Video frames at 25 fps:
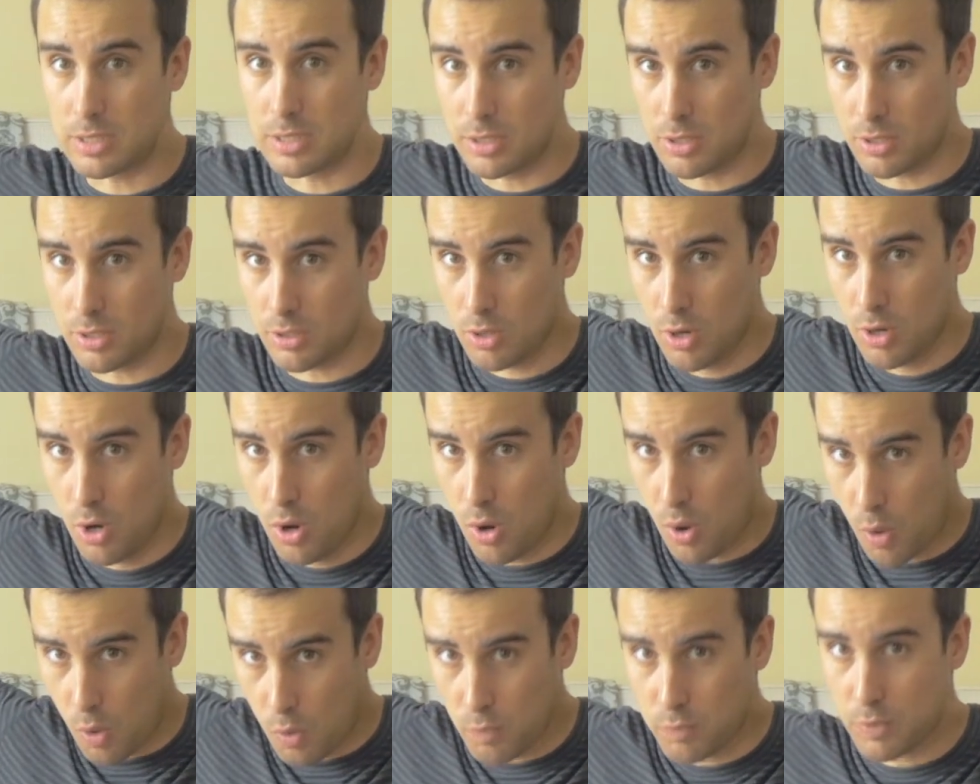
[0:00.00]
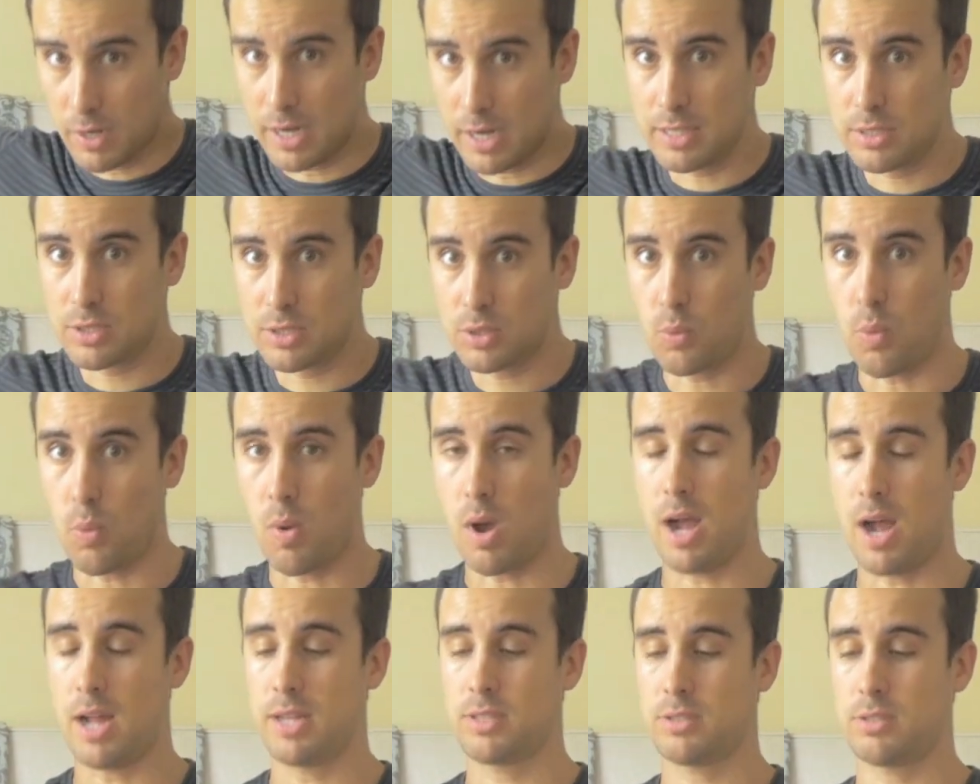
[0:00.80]
in your overhead
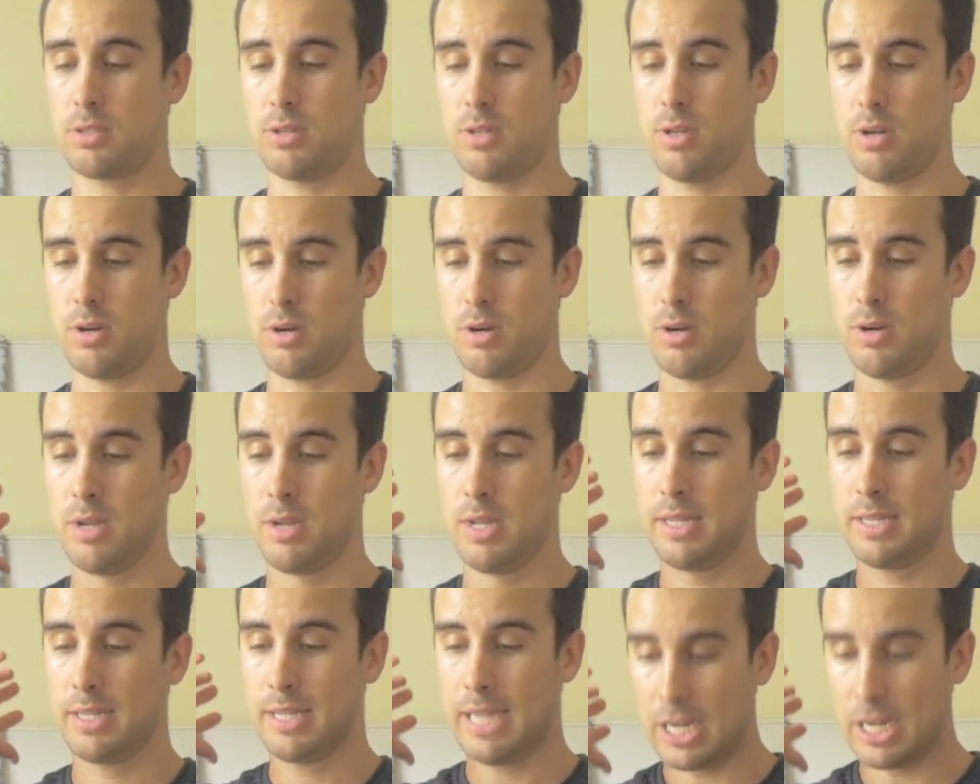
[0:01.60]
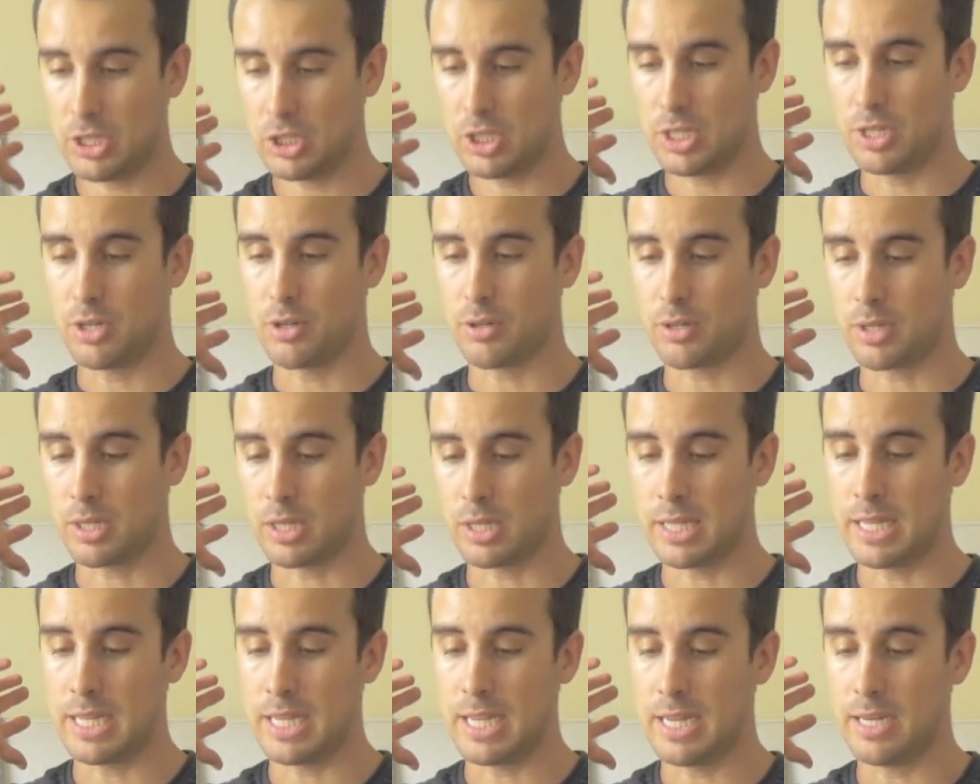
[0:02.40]
squats or your catching your
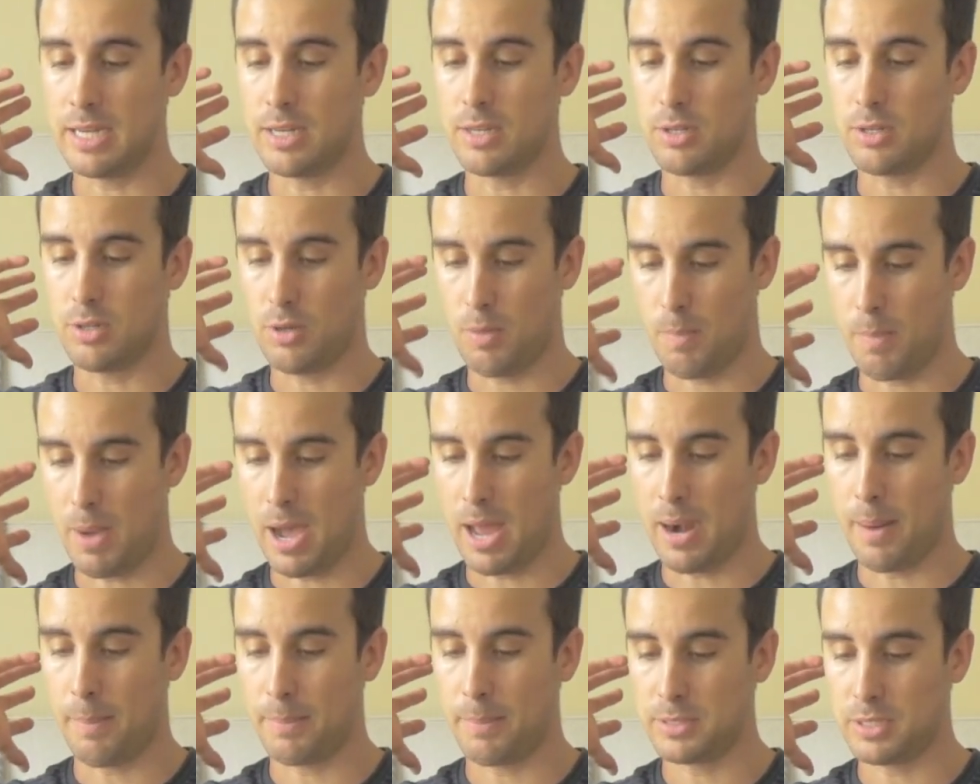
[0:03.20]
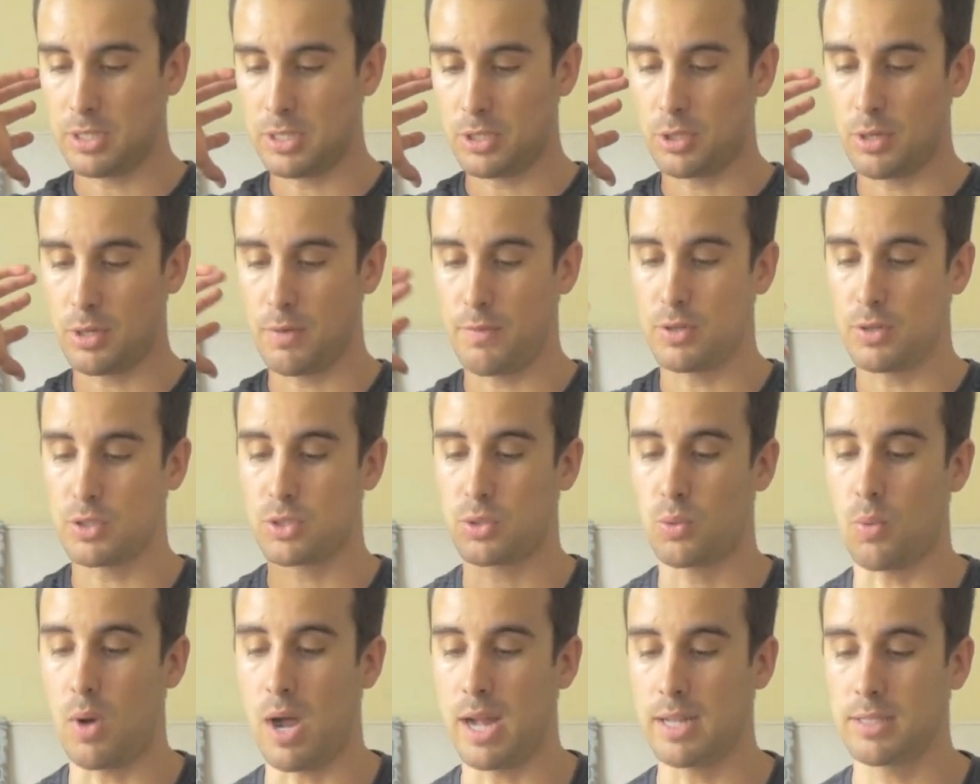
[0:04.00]
clean and your bottom position of your
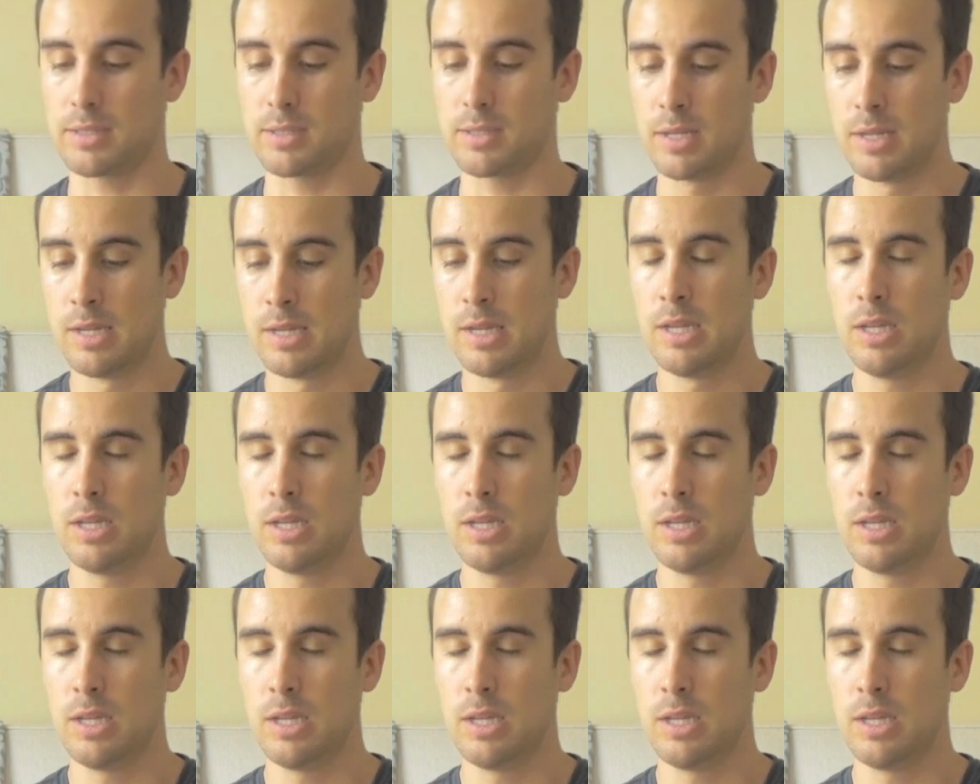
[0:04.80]
squats.